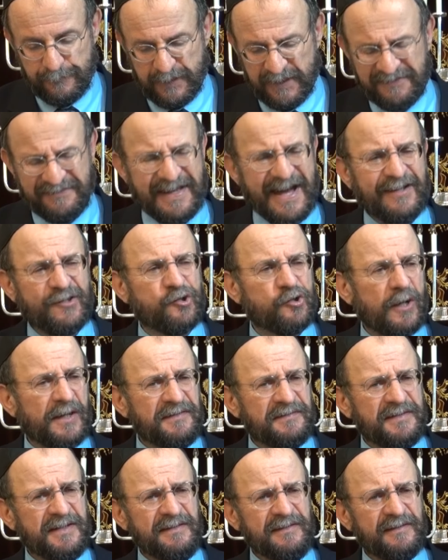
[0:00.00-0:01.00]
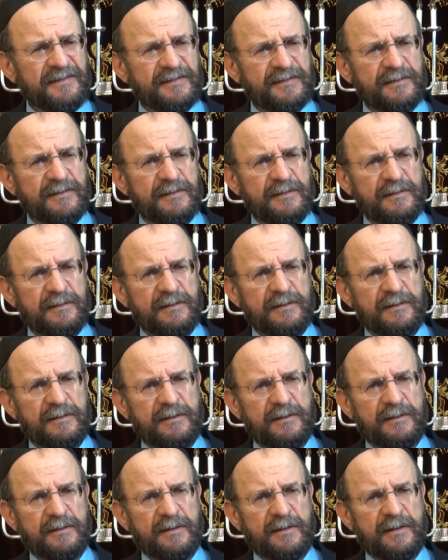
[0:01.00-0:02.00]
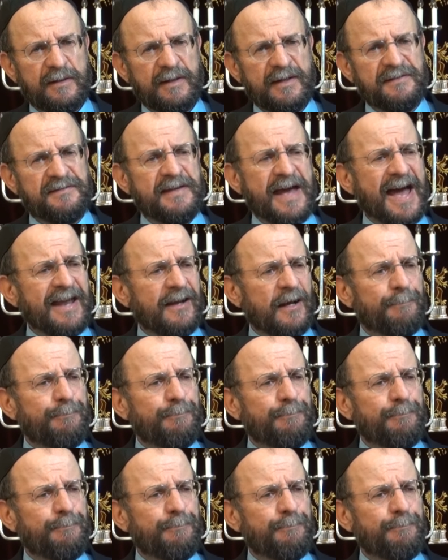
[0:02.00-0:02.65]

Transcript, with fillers: Is that justice? Is that